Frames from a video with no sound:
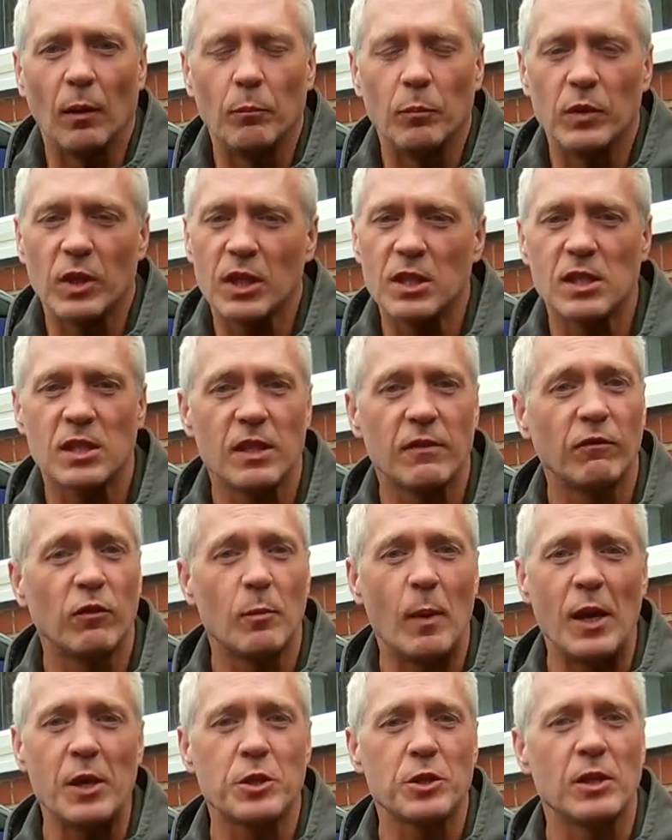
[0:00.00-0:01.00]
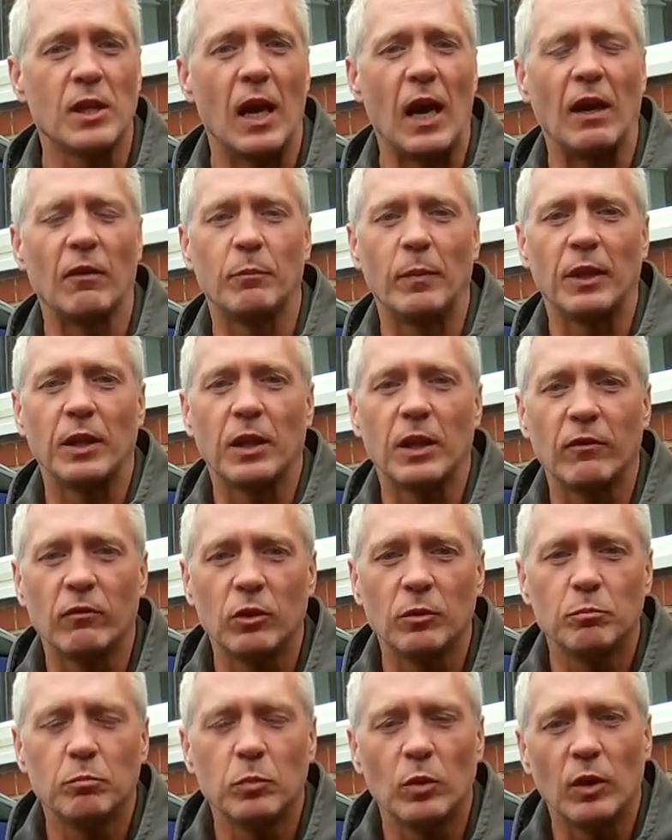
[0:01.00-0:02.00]
This is information that I've been
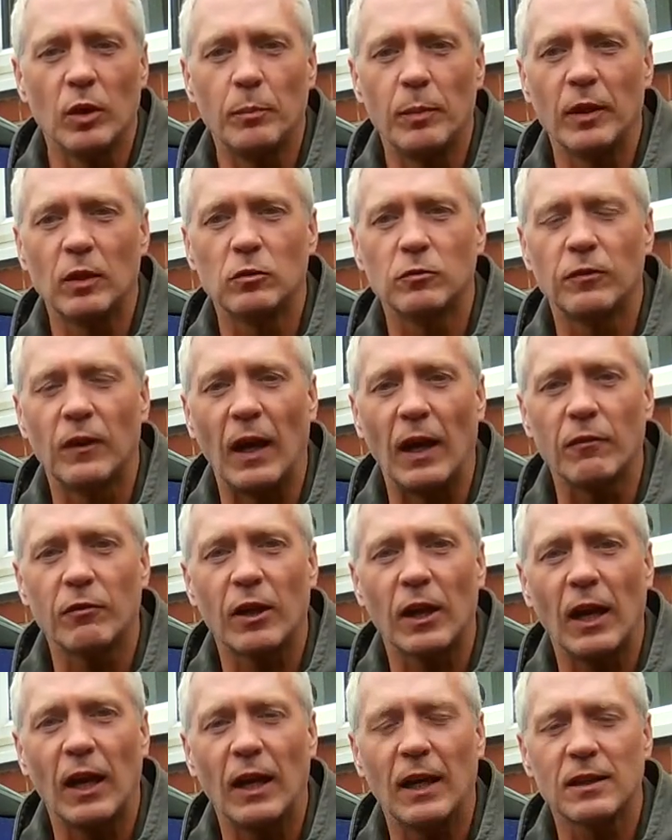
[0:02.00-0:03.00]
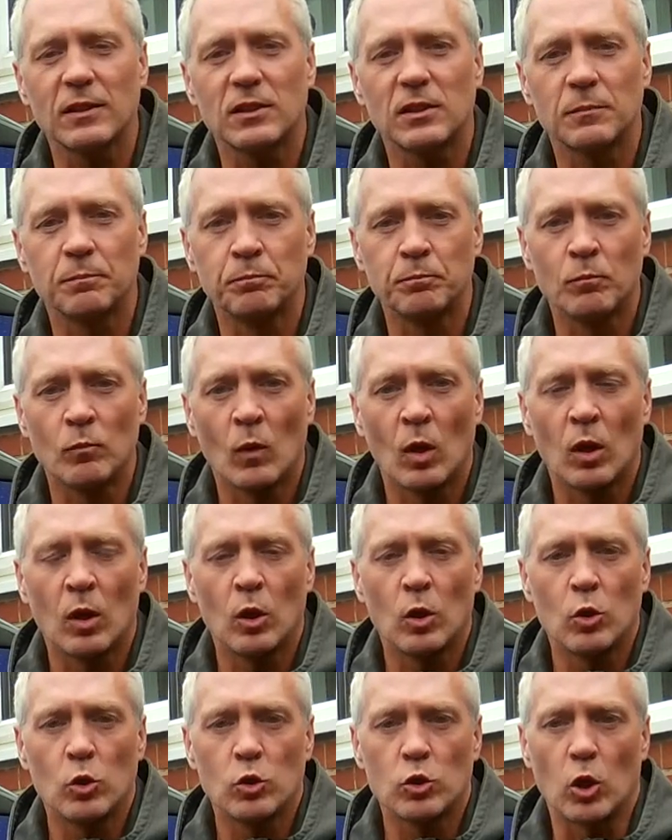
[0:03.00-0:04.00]
given. But they built 5 cars.
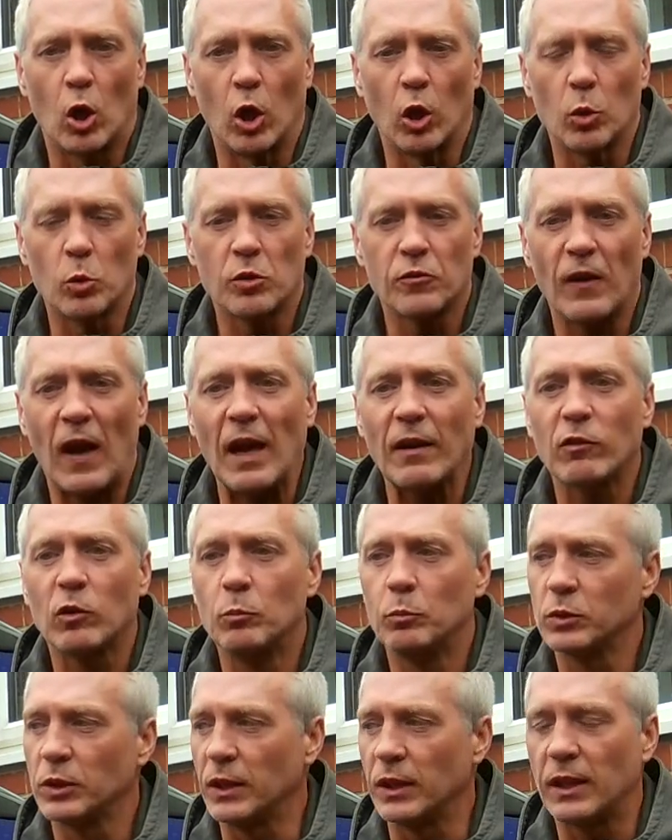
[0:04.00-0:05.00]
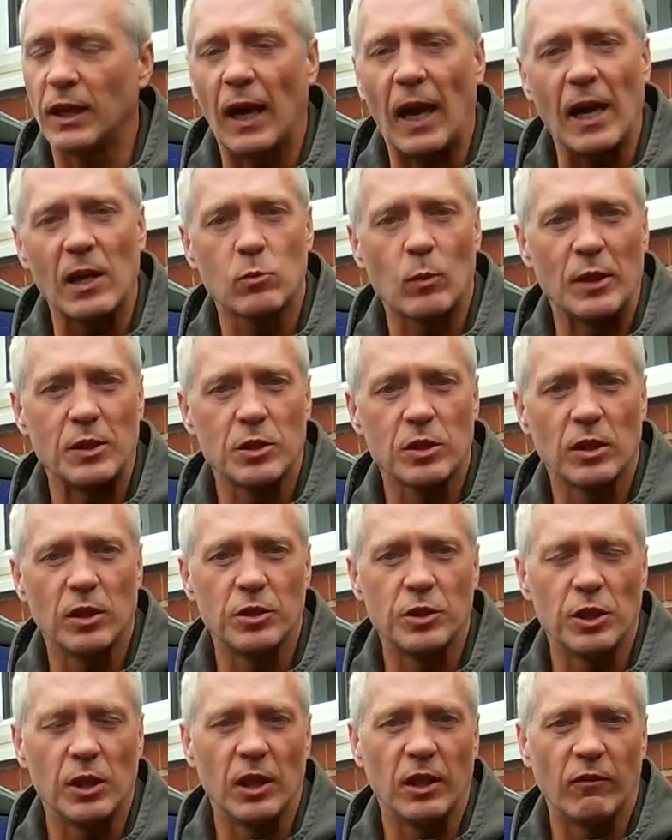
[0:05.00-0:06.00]
So there was 5 complete cars. Went to the
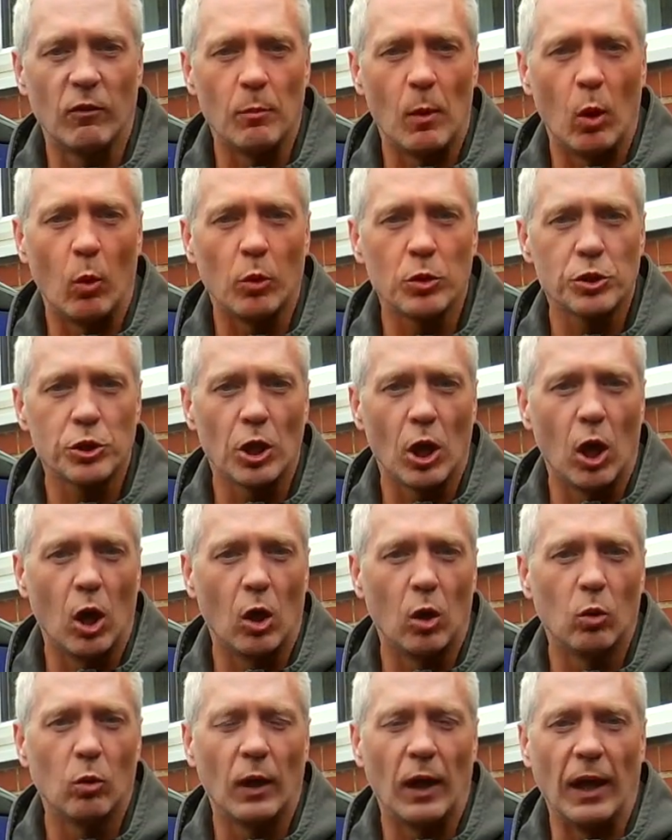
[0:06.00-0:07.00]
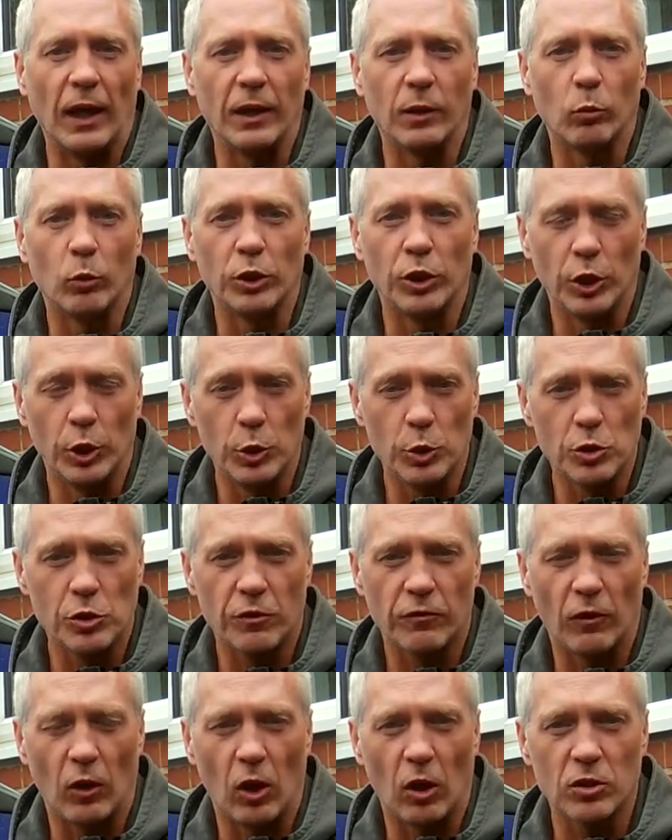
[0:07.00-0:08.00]
Geneva Motor Show and were used
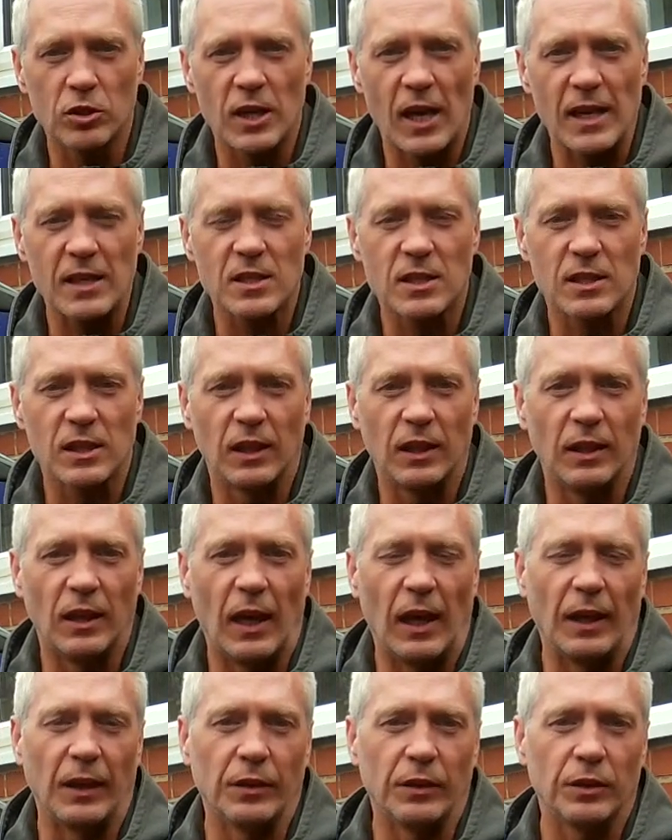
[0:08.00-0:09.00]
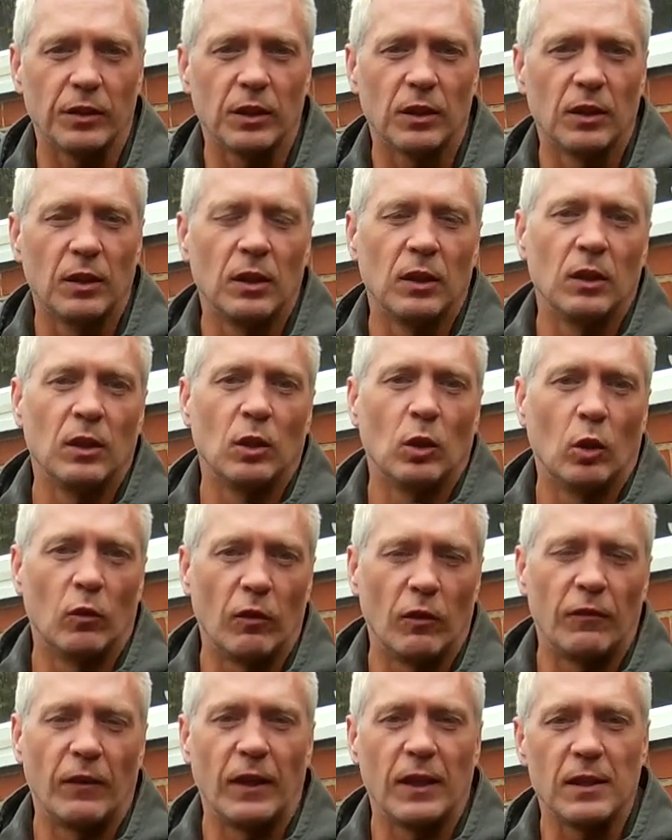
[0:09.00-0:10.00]
for testing and
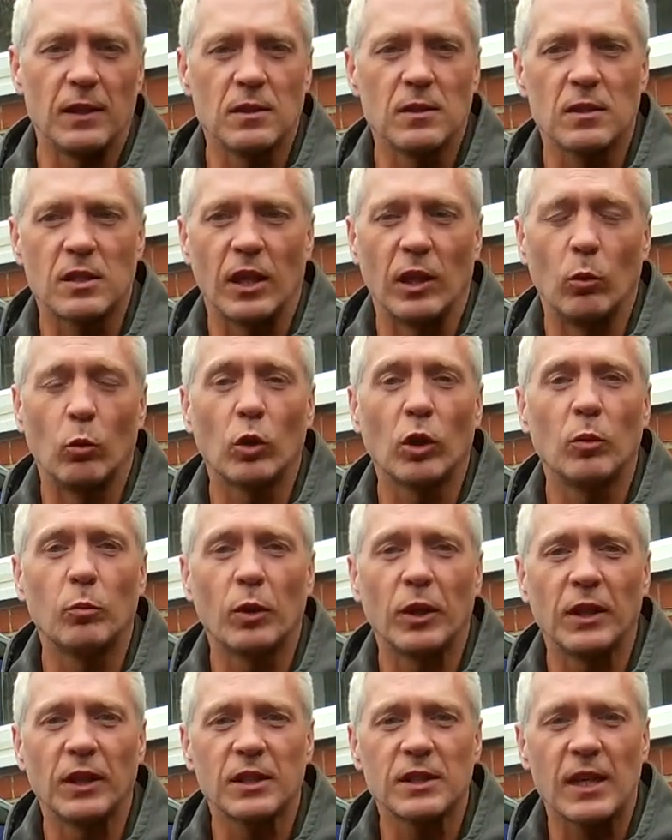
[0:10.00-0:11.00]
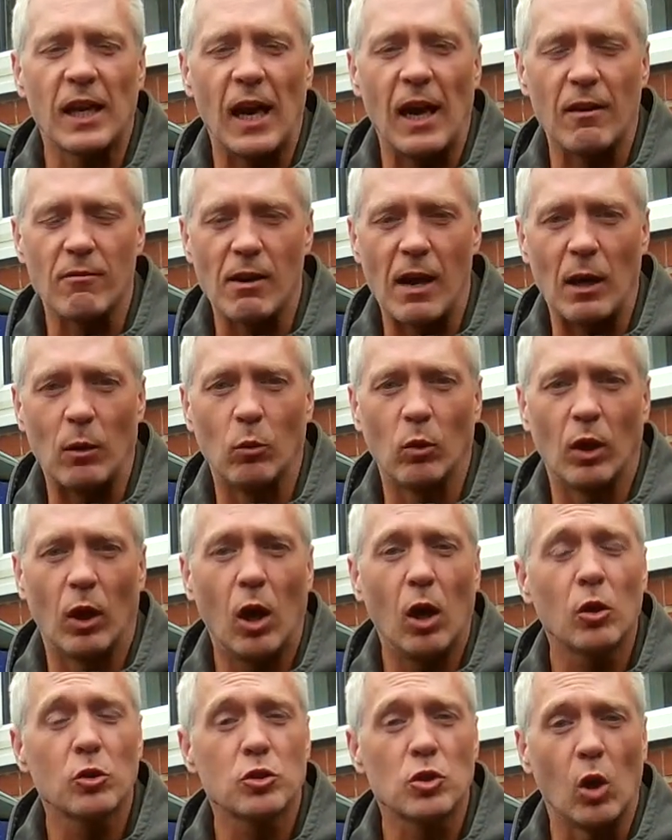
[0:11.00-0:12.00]
other things. And we were going to bring this car out.
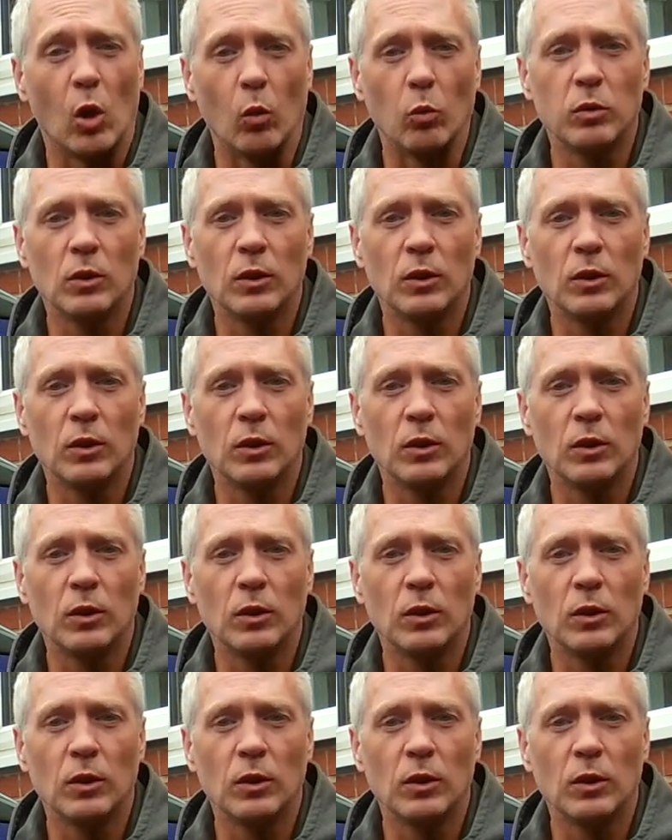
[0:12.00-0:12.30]
Also,